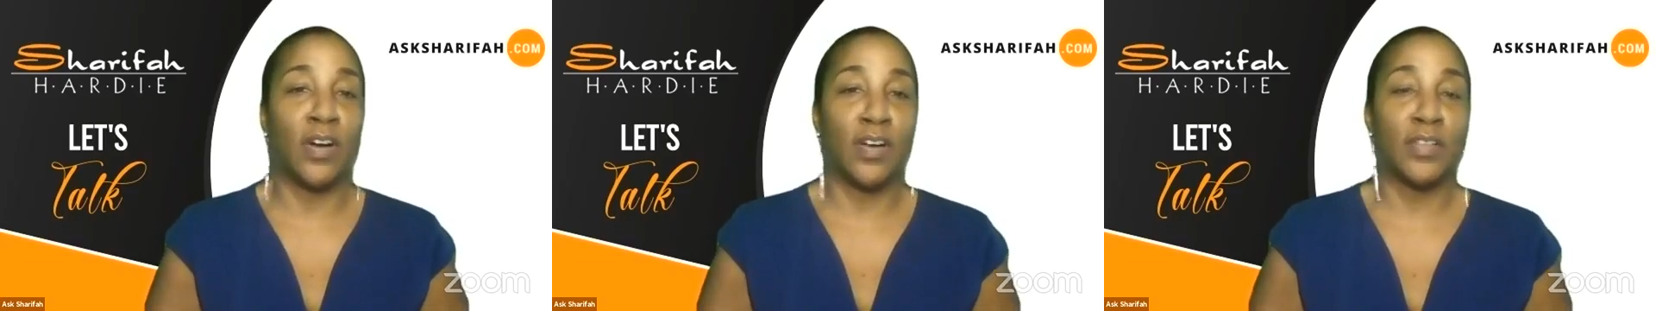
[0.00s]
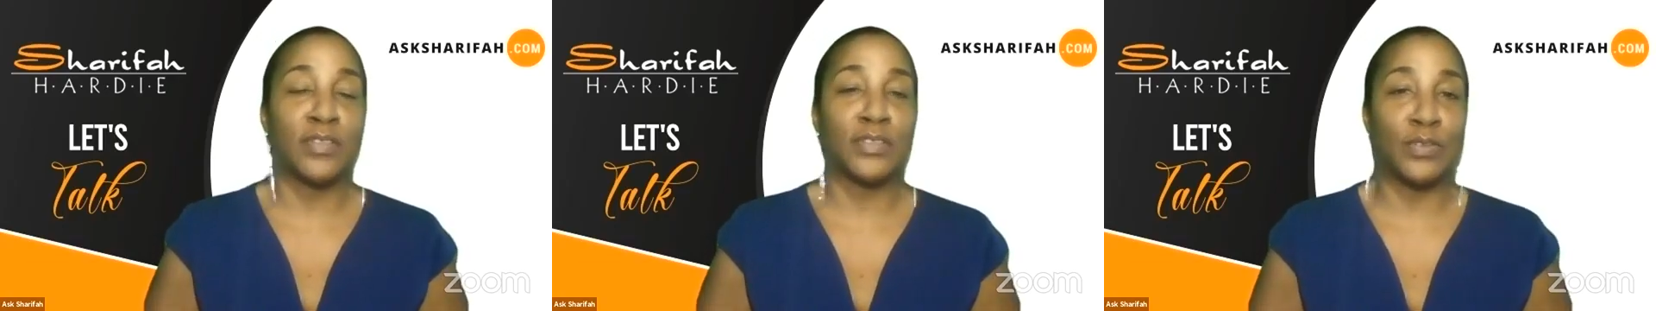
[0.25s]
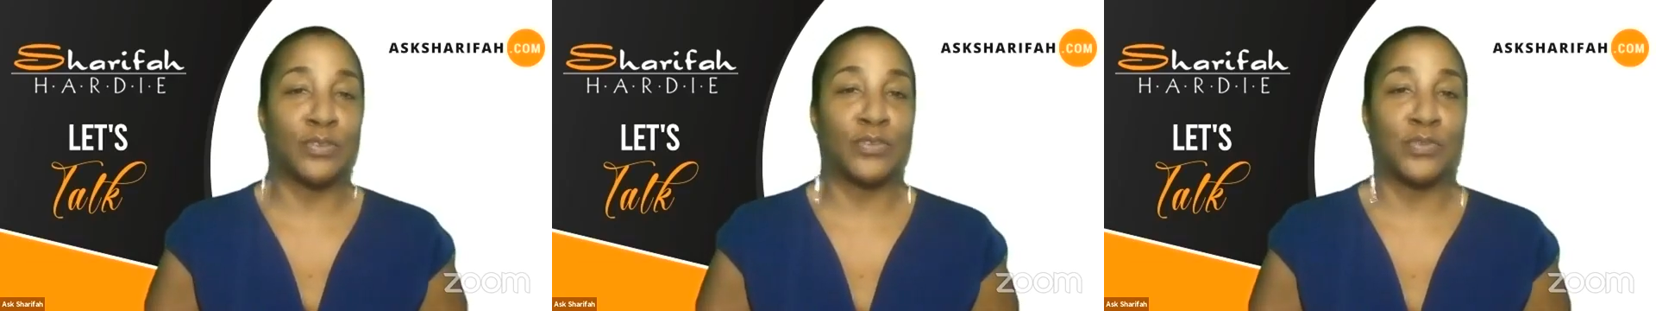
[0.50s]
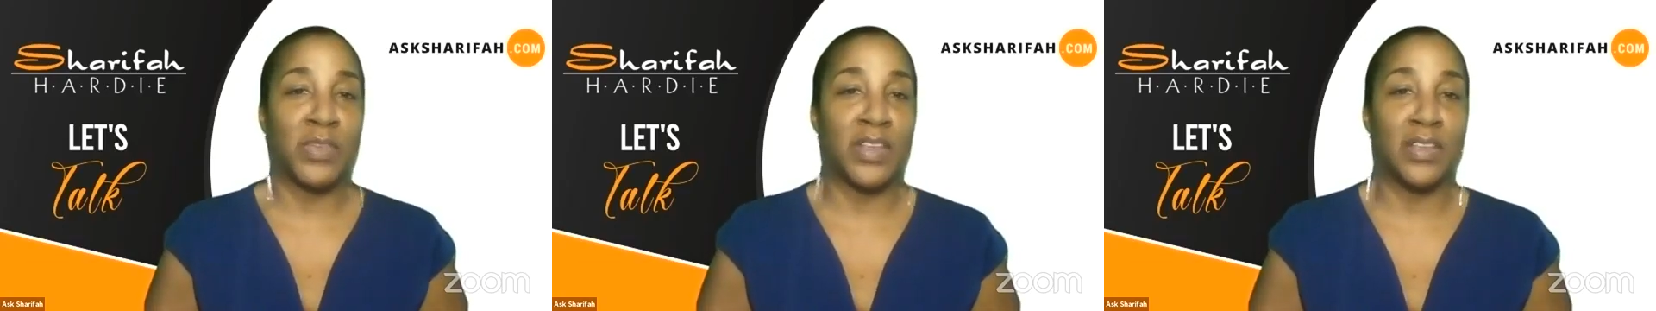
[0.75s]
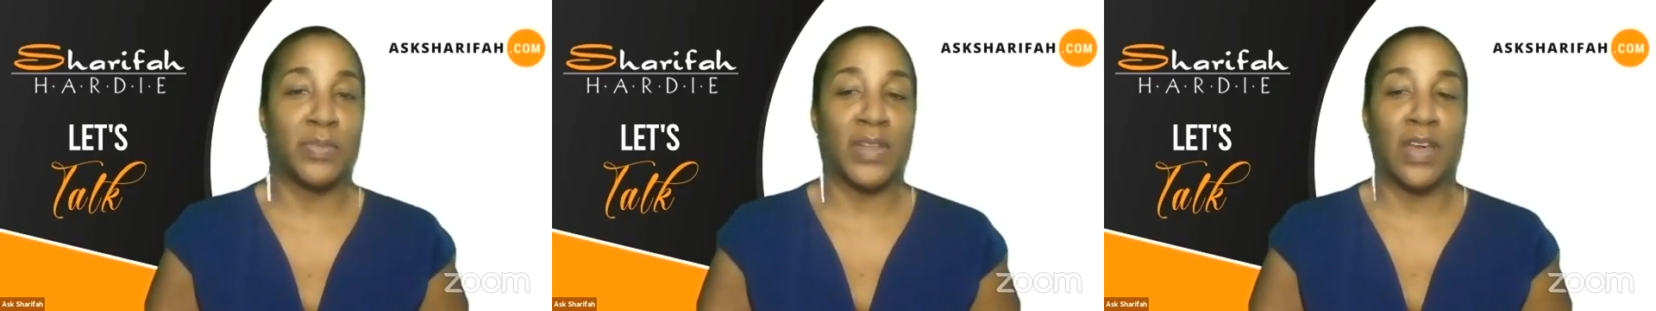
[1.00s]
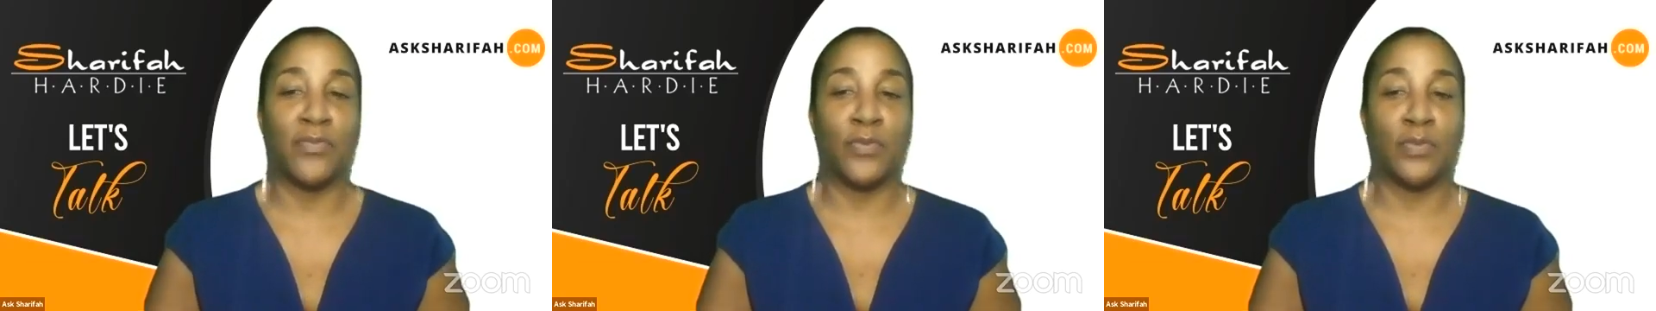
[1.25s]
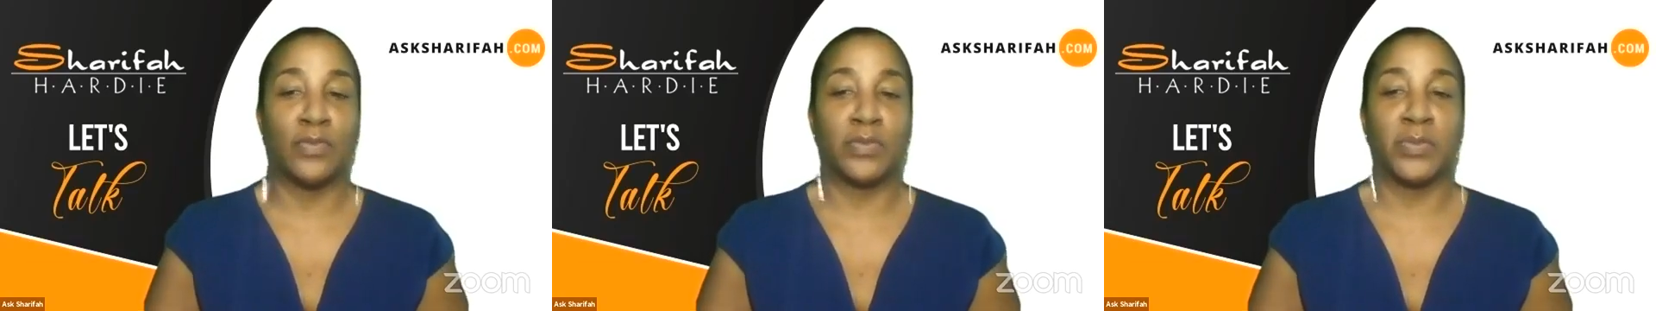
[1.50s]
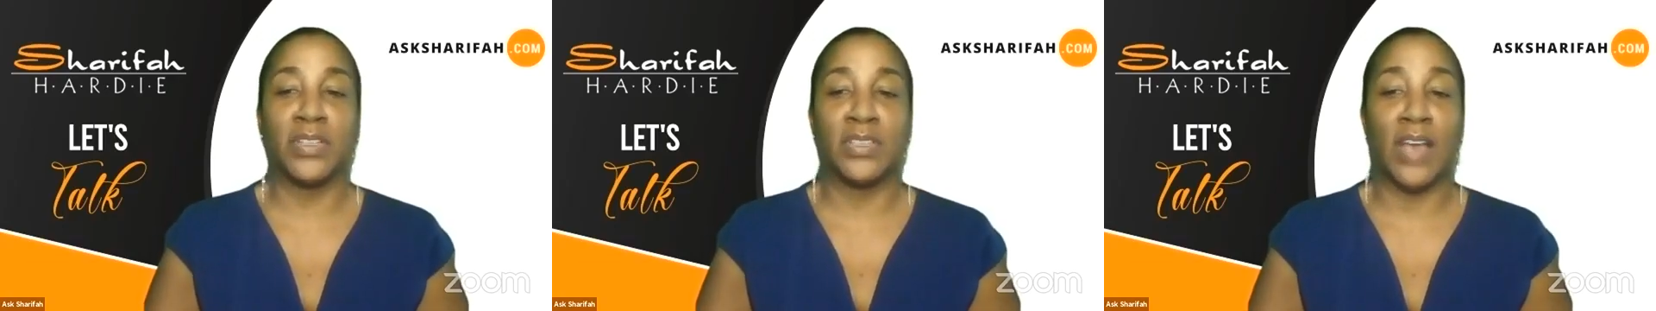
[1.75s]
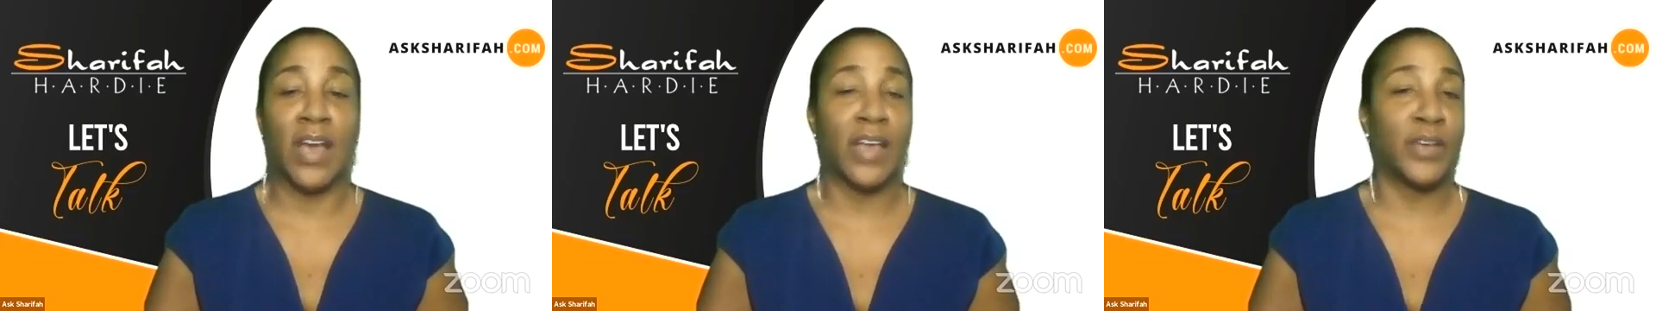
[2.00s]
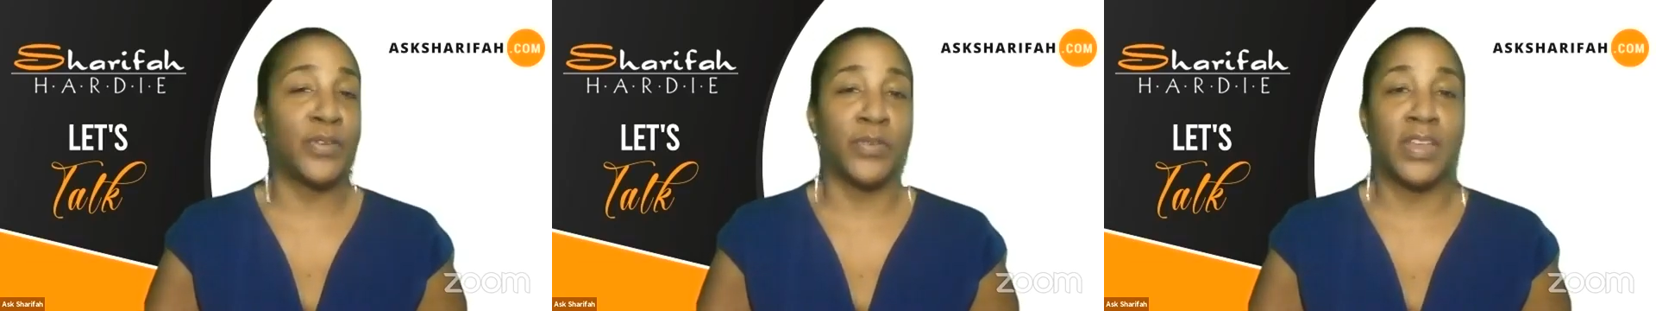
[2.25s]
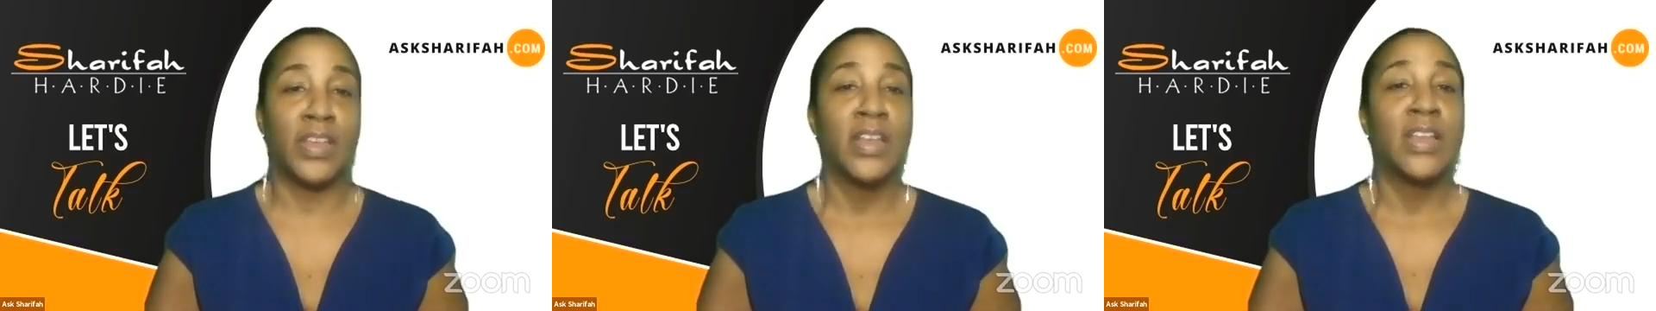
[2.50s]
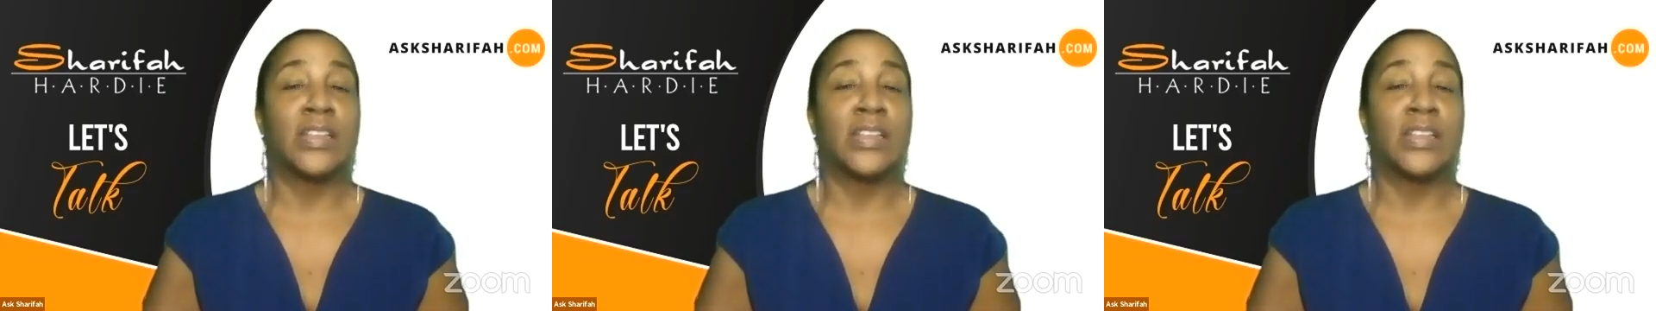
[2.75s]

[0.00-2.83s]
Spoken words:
all the social media platforms, because I agree,